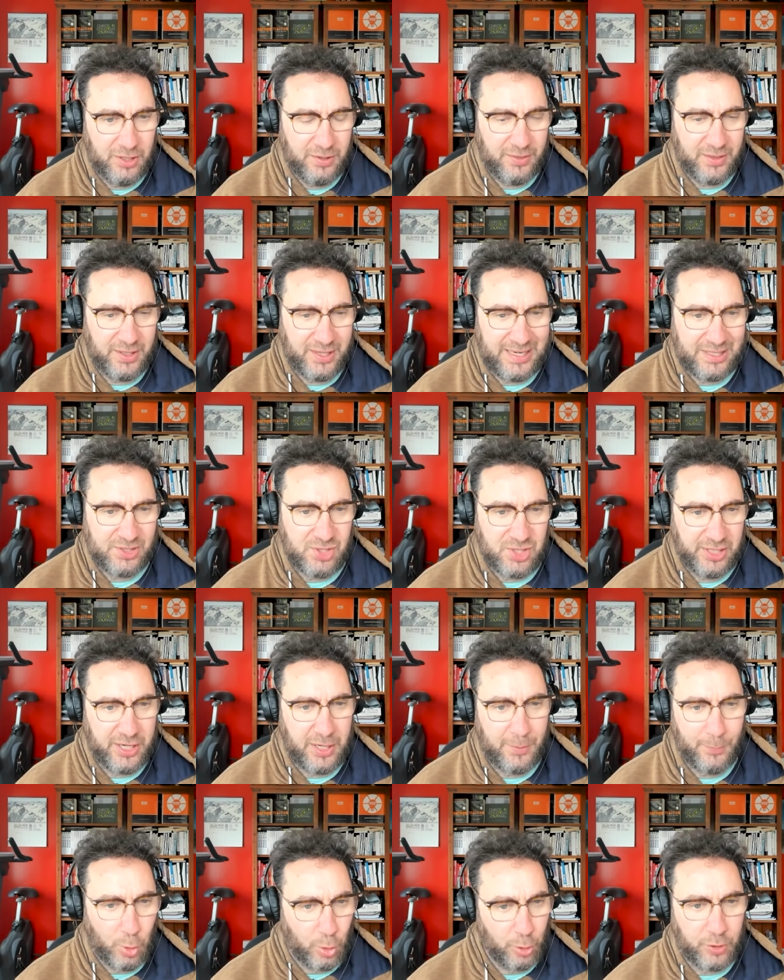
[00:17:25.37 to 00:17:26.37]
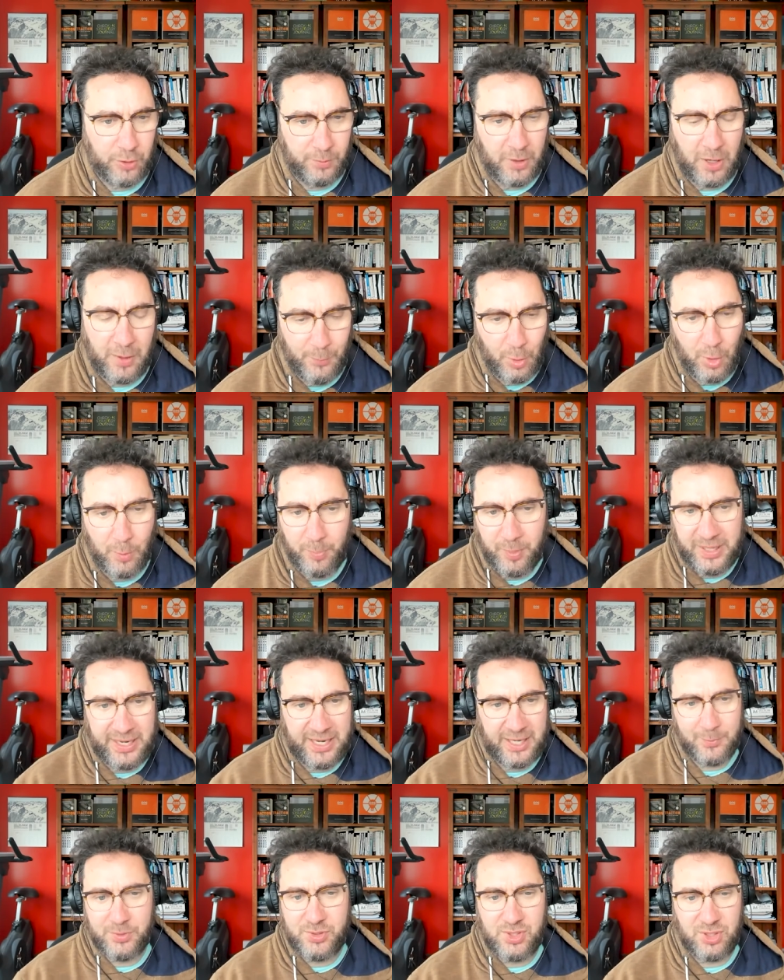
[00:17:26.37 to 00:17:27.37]
then actually I'm not being
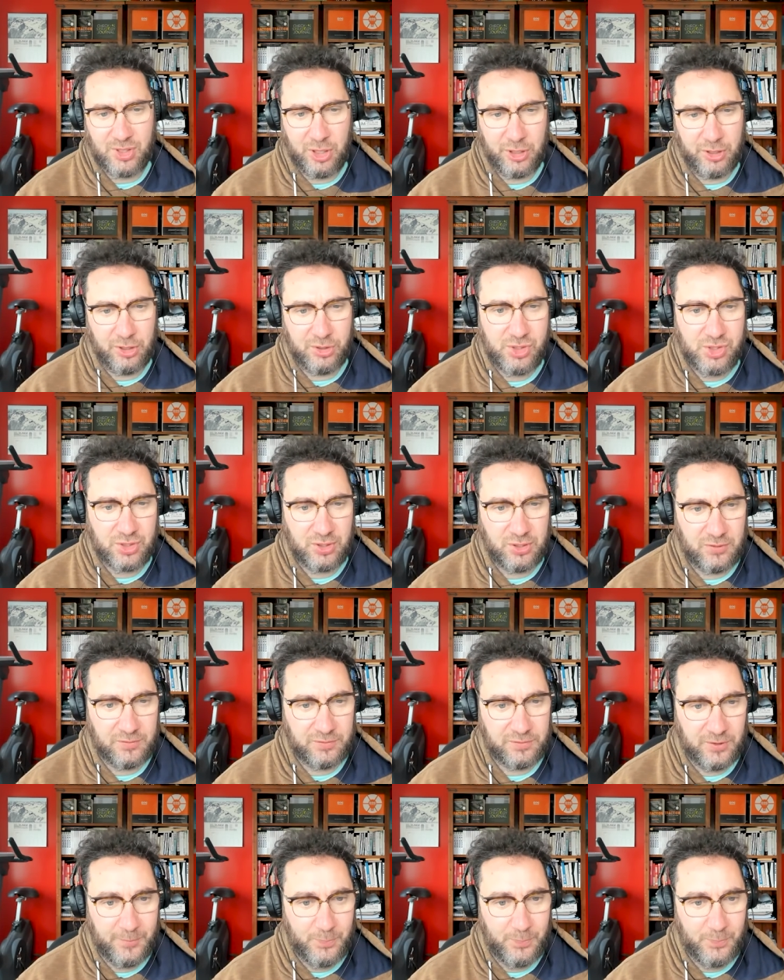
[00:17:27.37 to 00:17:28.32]
able to kind of serve.